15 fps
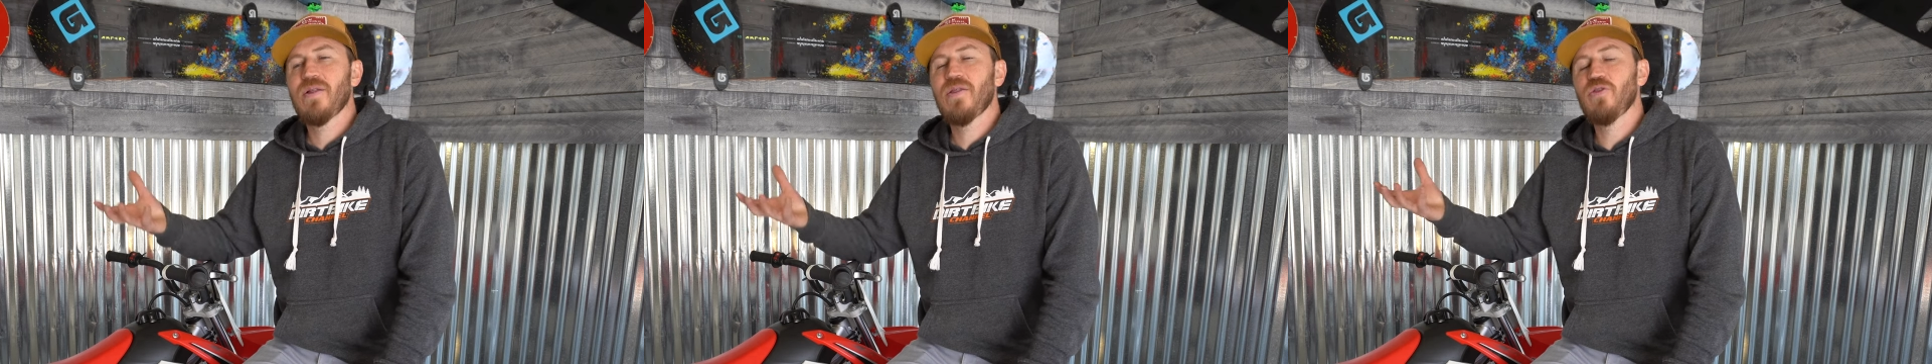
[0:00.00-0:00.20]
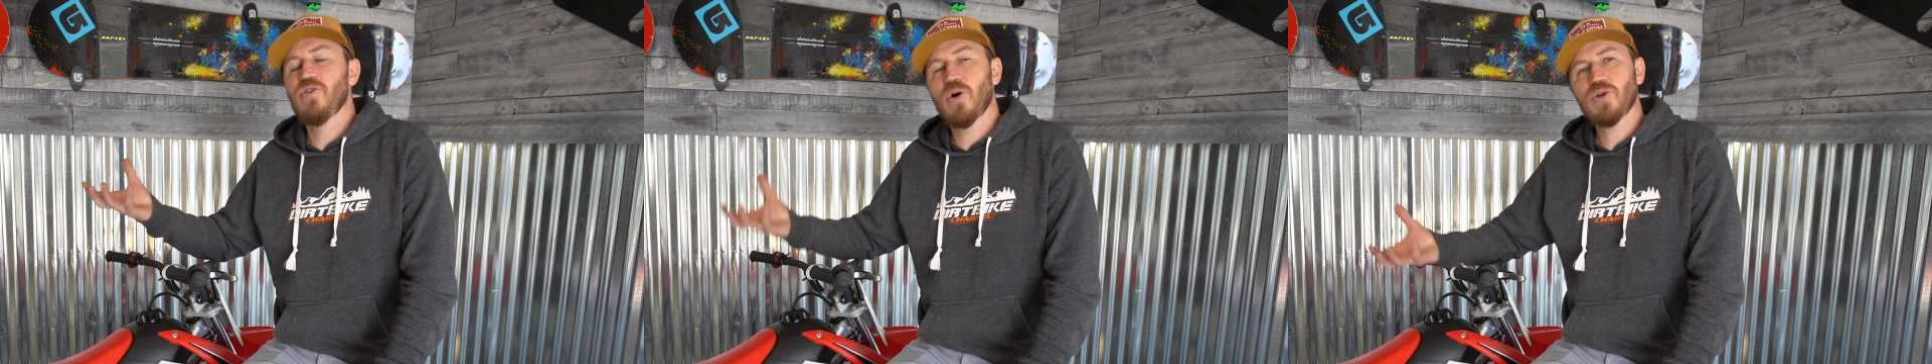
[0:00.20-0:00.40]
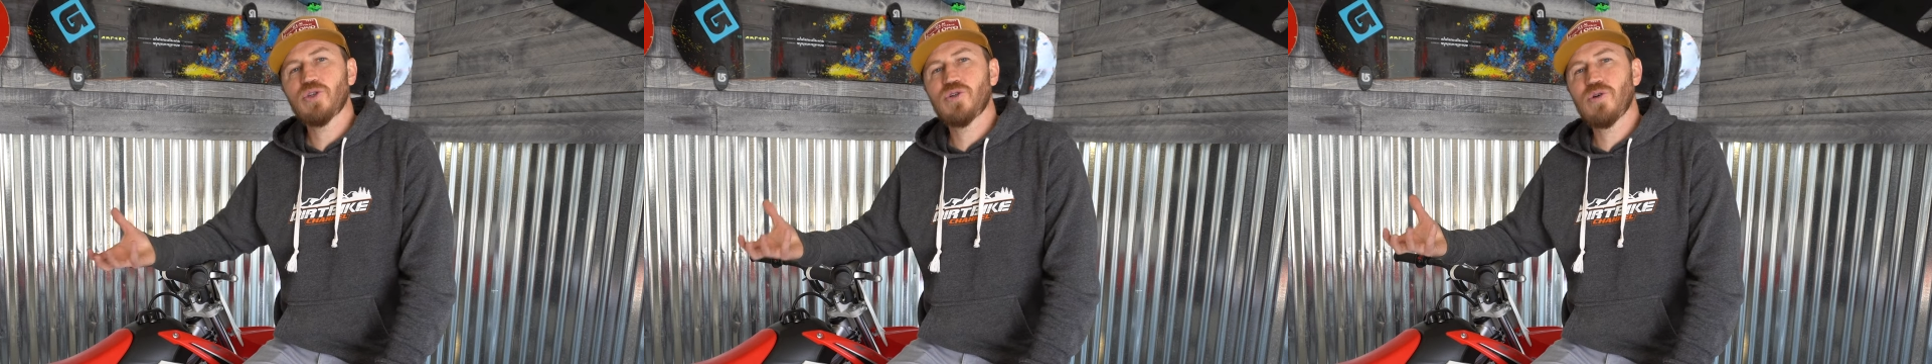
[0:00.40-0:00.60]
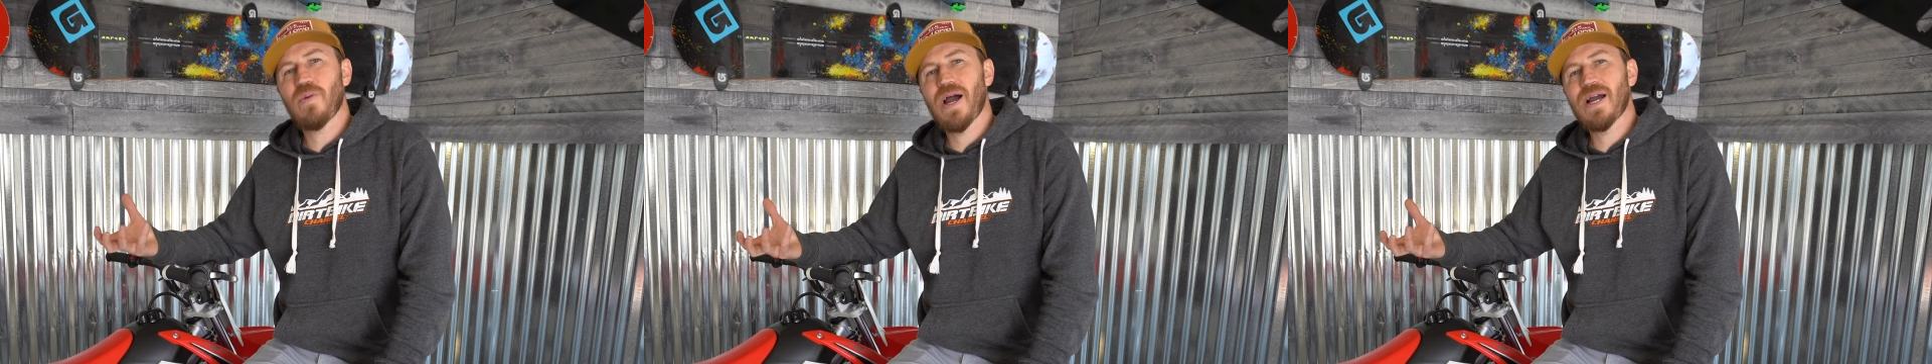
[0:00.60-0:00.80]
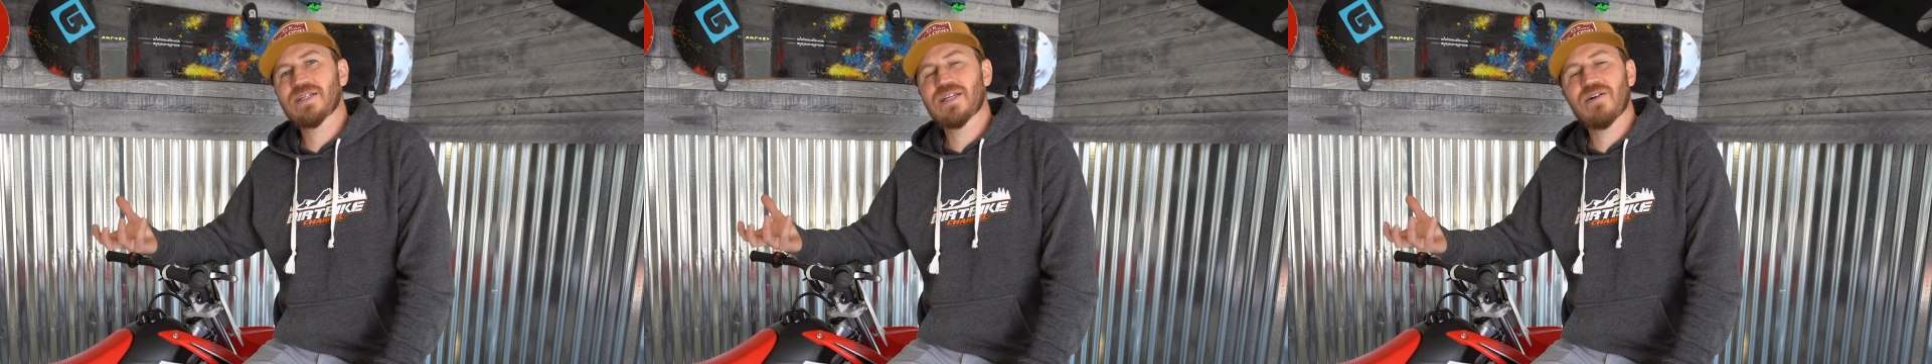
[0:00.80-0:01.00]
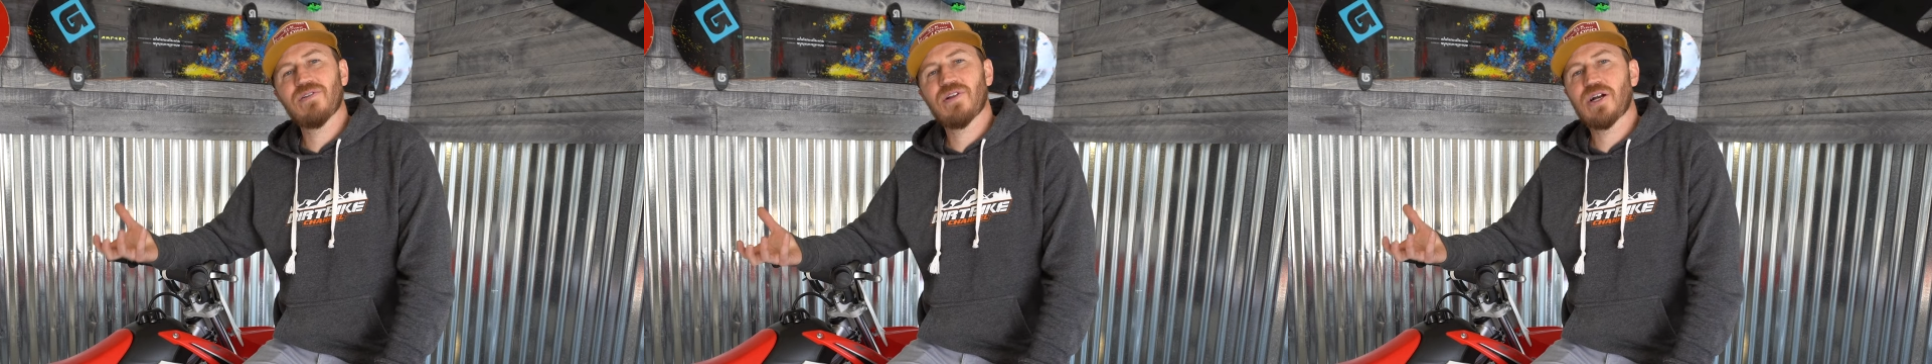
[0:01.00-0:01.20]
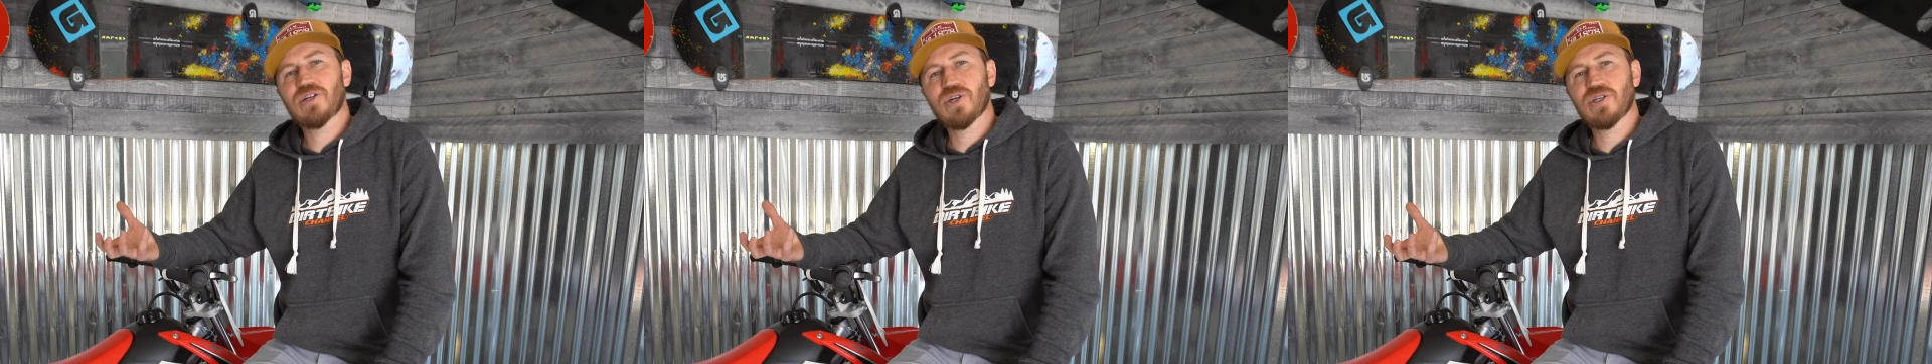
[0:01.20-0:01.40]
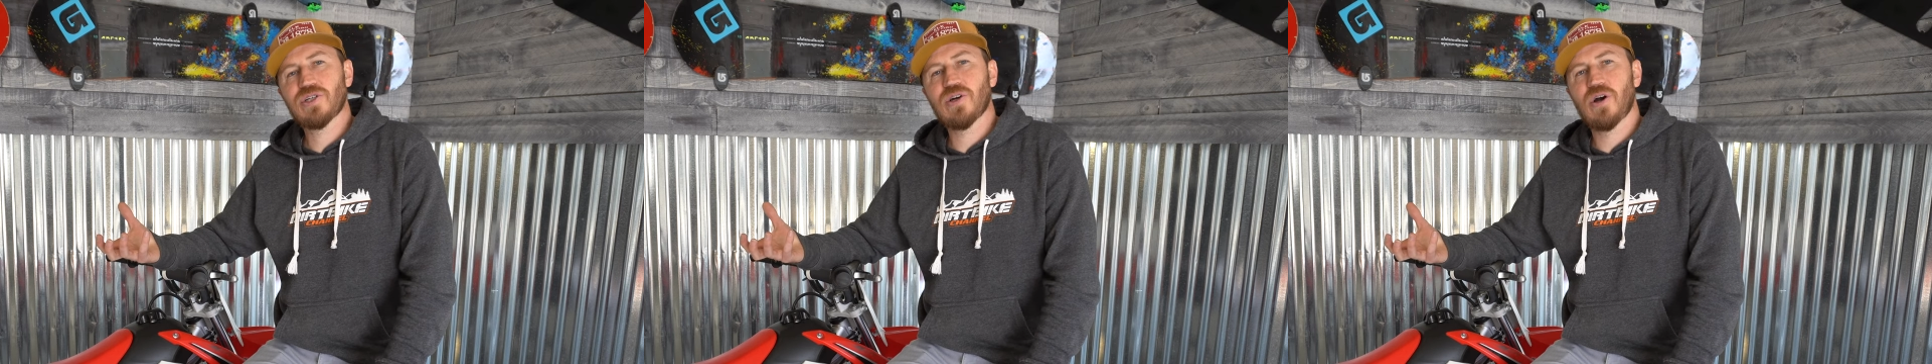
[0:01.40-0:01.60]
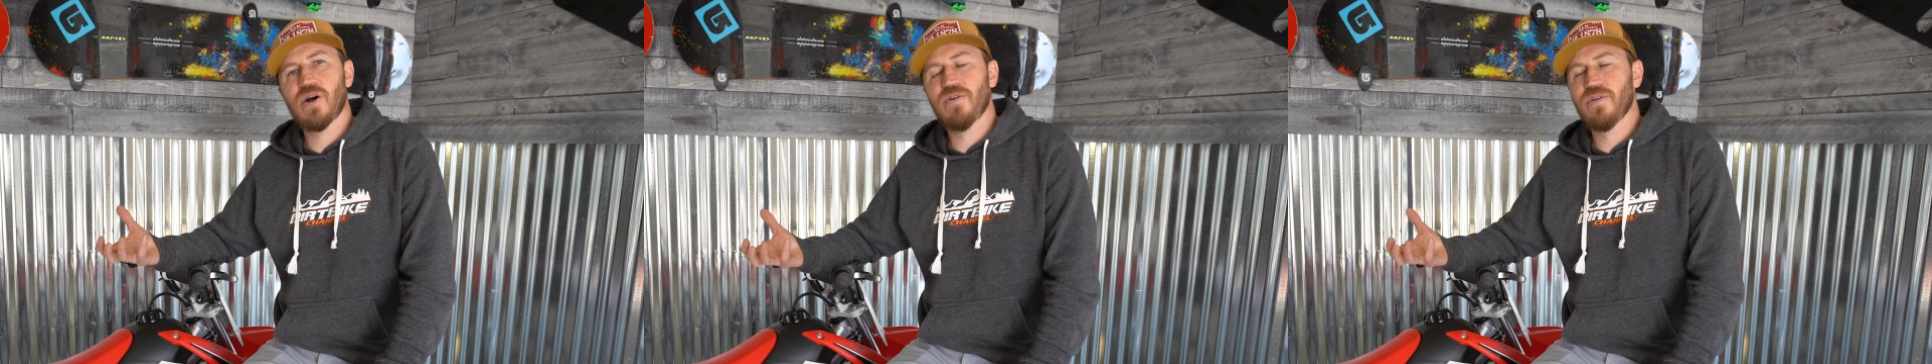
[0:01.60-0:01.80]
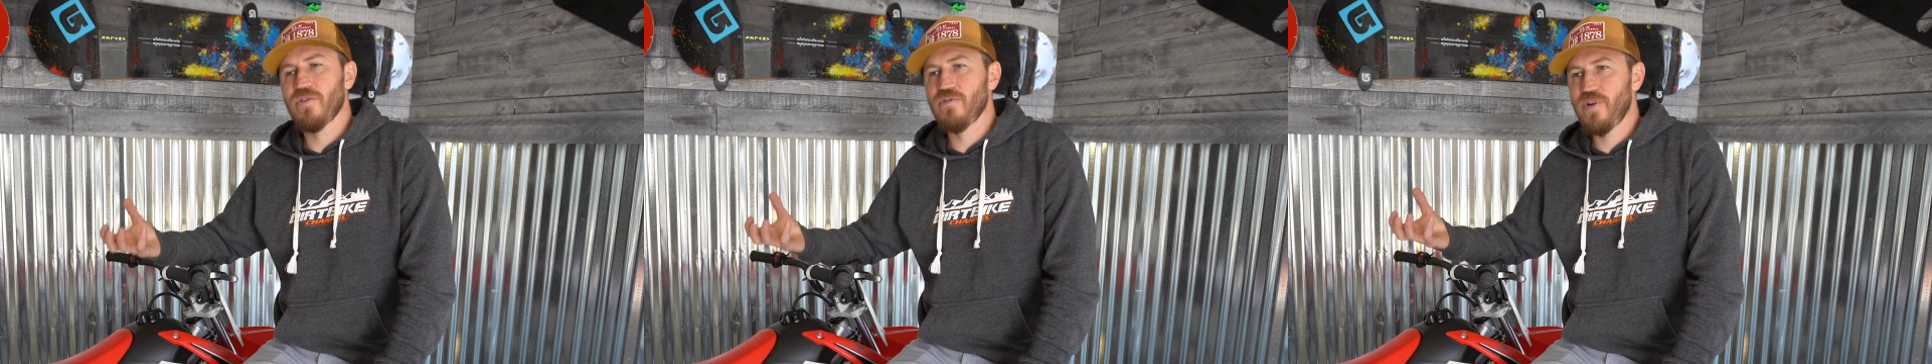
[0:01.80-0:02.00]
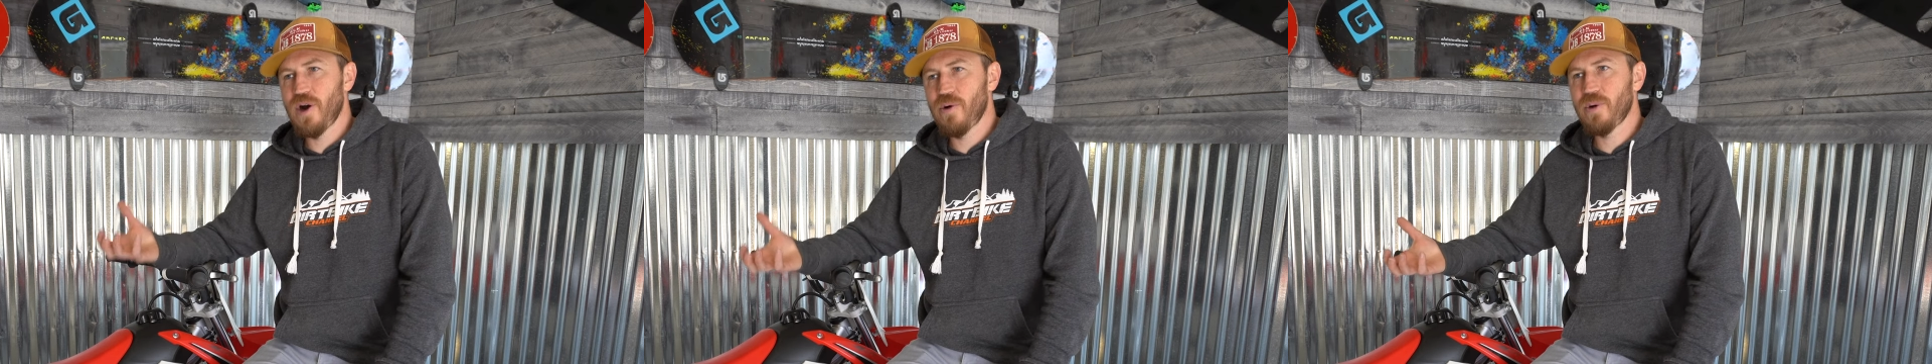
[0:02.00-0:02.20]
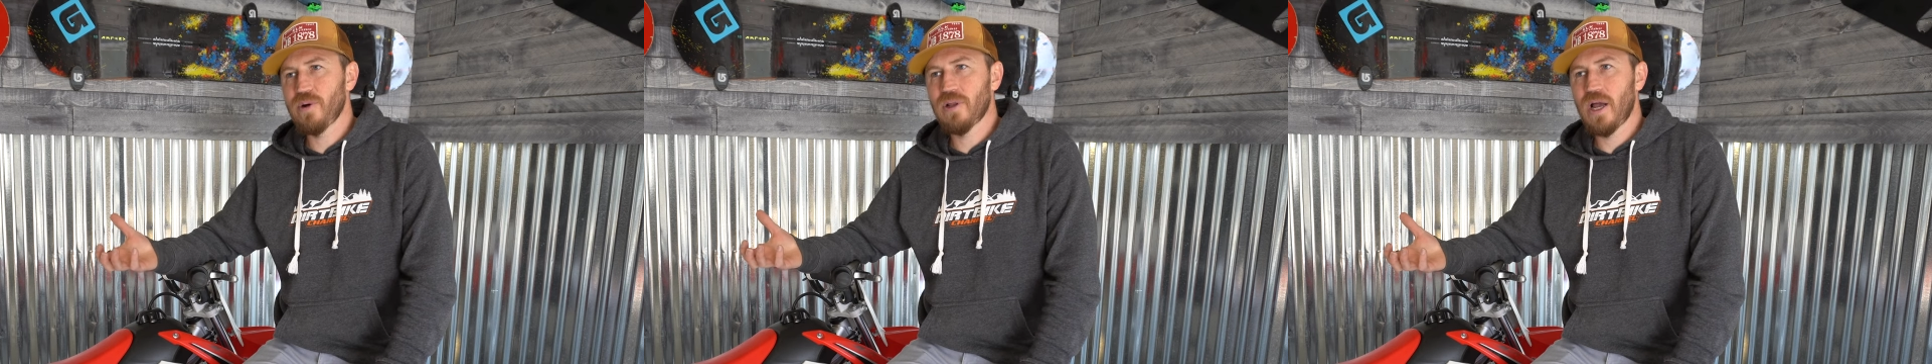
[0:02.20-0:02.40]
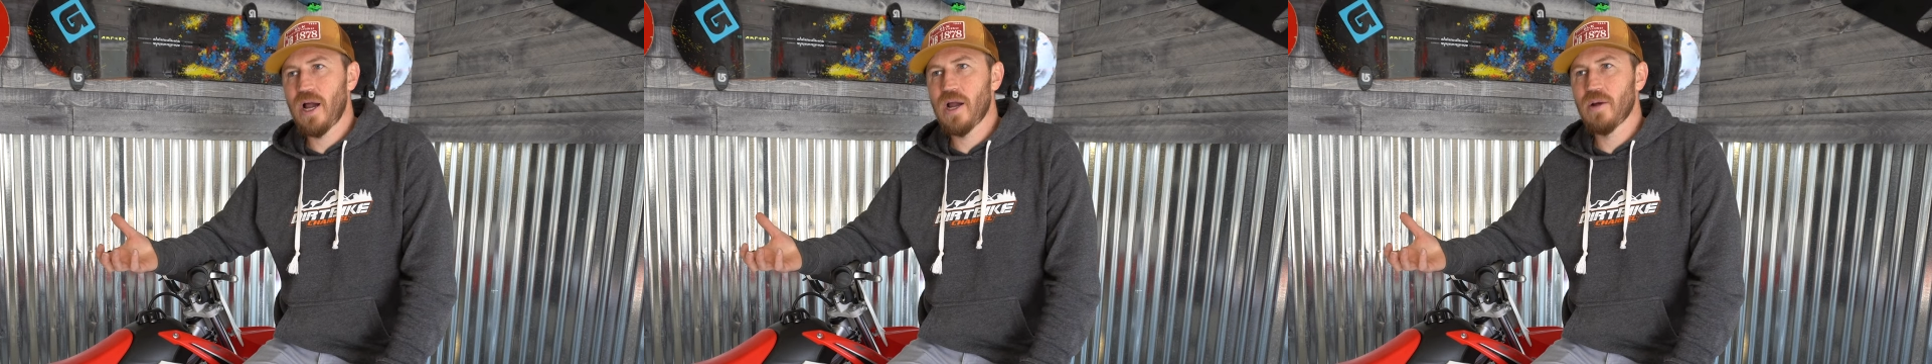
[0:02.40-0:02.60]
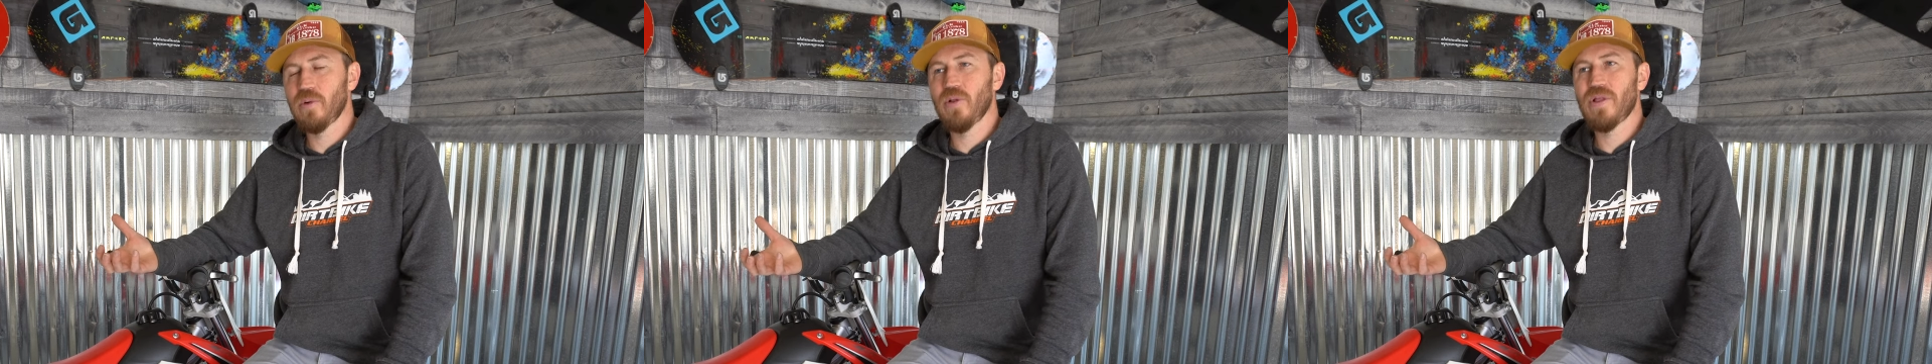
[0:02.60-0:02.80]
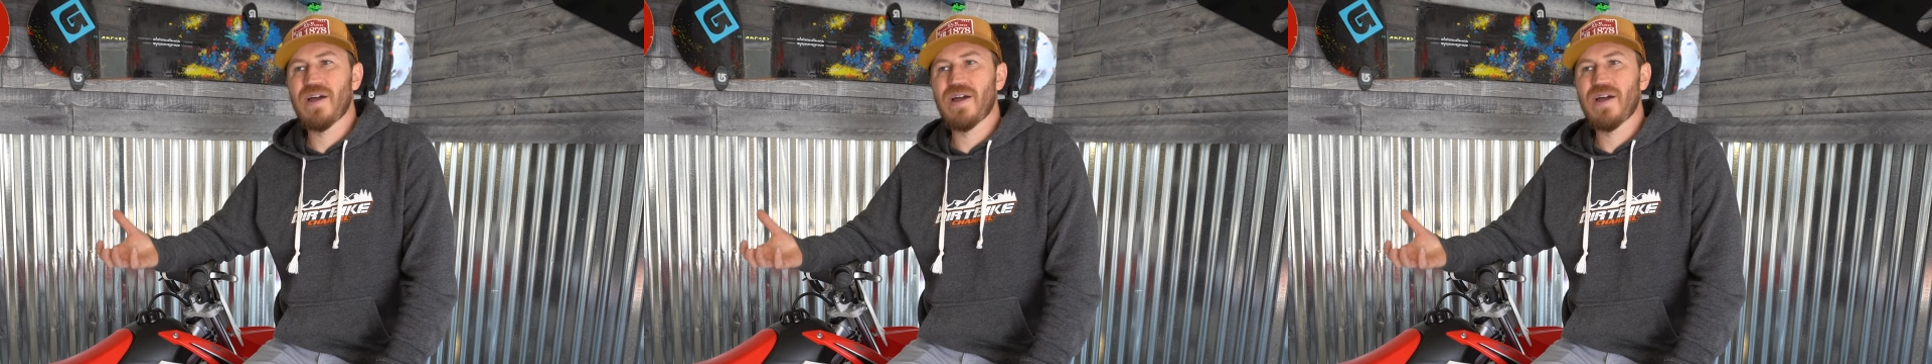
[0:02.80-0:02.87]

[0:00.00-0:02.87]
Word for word: those two bikes have electric start. They're very reliable.